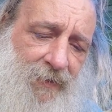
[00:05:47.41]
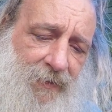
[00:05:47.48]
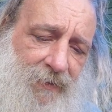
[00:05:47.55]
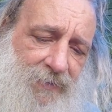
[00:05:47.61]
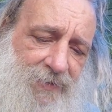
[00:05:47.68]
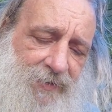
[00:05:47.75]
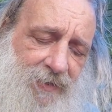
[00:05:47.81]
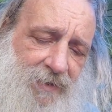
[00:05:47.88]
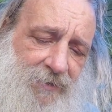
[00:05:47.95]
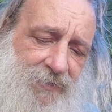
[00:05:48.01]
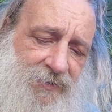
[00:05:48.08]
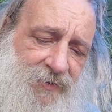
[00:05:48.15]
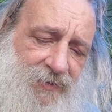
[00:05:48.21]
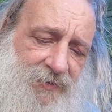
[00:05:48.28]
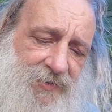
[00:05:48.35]
Your solder
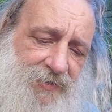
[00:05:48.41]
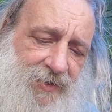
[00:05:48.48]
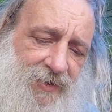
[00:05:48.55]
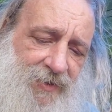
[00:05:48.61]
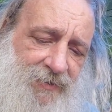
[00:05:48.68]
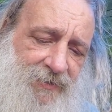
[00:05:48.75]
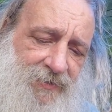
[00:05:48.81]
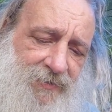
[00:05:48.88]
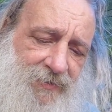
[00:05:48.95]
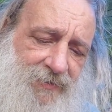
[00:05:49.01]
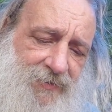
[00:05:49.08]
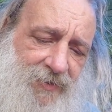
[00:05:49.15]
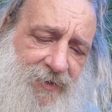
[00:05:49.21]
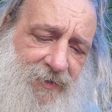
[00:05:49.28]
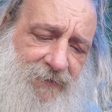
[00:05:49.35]
tends to act as your
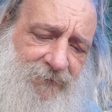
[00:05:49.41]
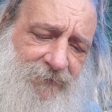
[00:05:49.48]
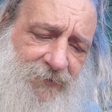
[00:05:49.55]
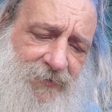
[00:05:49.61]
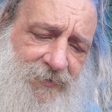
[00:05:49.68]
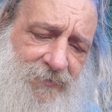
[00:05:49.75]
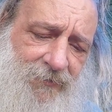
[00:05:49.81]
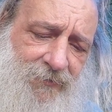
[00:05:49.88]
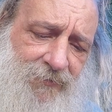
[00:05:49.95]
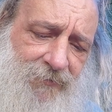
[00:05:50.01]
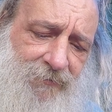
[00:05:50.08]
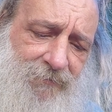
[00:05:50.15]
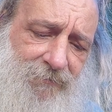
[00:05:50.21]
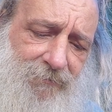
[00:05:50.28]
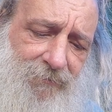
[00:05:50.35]

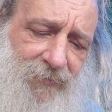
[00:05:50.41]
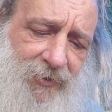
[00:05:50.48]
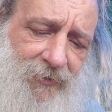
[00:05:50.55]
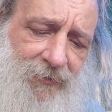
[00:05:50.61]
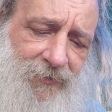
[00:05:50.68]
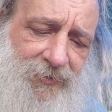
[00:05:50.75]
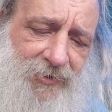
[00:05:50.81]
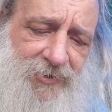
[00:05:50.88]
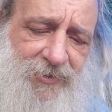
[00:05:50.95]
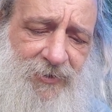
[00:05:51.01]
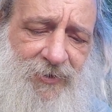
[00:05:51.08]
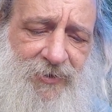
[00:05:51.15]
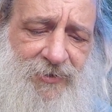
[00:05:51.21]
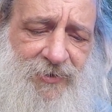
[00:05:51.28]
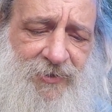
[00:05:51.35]
sacrificial metal, just
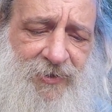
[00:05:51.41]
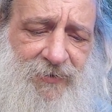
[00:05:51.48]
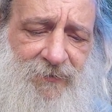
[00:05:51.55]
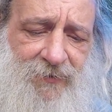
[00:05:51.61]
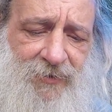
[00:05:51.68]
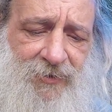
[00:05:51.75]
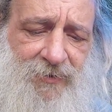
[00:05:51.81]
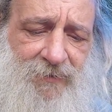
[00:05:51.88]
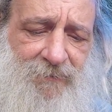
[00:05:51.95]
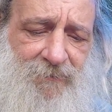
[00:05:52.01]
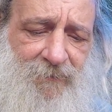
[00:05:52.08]
like zinc would.